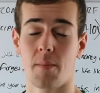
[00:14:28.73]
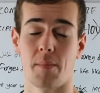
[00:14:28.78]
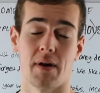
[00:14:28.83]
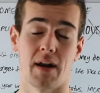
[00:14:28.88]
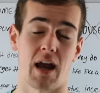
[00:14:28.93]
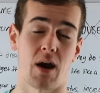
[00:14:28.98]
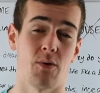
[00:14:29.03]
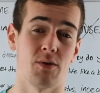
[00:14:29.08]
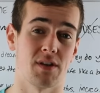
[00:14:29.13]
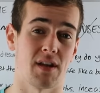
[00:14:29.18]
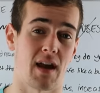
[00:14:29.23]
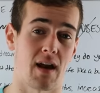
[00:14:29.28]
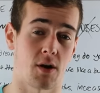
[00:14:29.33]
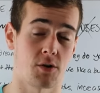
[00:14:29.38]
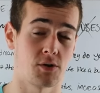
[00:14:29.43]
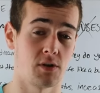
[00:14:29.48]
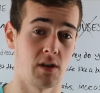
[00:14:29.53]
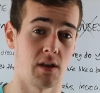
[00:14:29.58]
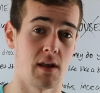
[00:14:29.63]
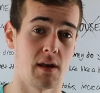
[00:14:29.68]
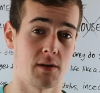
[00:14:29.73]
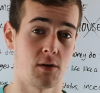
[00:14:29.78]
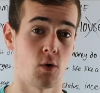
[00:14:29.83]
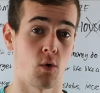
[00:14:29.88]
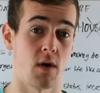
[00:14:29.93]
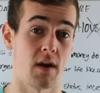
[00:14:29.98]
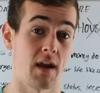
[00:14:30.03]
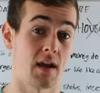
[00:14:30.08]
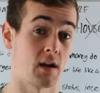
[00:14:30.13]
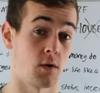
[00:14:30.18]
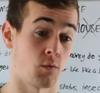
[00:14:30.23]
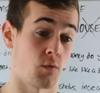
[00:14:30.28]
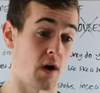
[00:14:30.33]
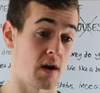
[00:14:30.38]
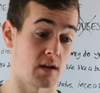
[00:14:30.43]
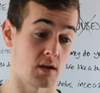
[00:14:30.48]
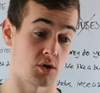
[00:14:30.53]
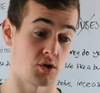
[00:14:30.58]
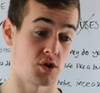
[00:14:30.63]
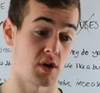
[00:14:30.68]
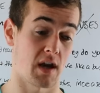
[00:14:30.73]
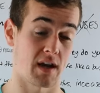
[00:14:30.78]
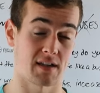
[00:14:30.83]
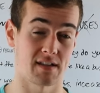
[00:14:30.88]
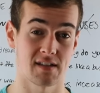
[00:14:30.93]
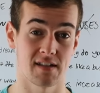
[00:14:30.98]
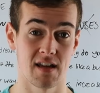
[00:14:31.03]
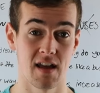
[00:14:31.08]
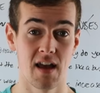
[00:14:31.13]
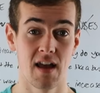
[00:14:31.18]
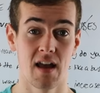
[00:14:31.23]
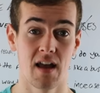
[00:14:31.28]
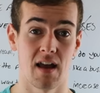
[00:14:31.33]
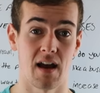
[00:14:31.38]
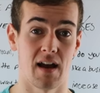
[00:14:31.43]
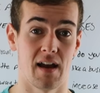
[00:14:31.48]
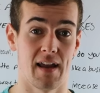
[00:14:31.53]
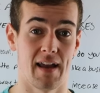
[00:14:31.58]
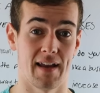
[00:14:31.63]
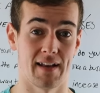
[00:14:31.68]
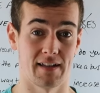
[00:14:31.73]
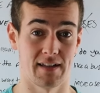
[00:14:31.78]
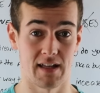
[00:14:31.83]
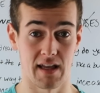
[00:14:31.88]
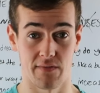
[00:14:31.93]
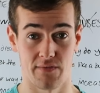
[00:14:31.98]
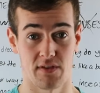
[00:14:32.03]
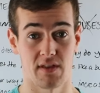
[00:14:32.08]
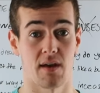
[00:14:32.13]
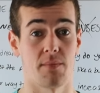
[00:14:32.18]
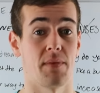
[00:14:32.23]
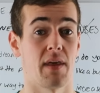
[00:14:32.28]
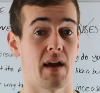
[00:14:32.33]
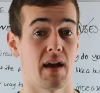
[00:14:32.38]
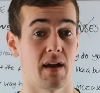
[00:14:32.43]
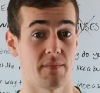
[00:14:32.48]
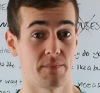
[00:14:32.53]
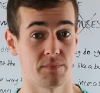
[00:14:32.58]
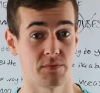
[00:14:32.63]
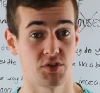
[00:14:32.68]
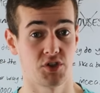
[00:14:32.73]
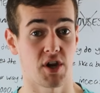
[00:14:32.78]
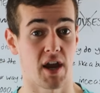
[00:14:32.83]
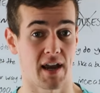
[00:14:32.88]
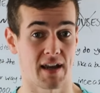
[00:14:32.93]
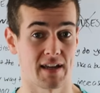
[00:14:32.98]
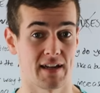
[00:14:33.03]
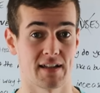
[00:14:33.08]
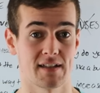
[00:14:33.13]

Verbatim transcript: But I was actually like going in and writing checks and giving them that check.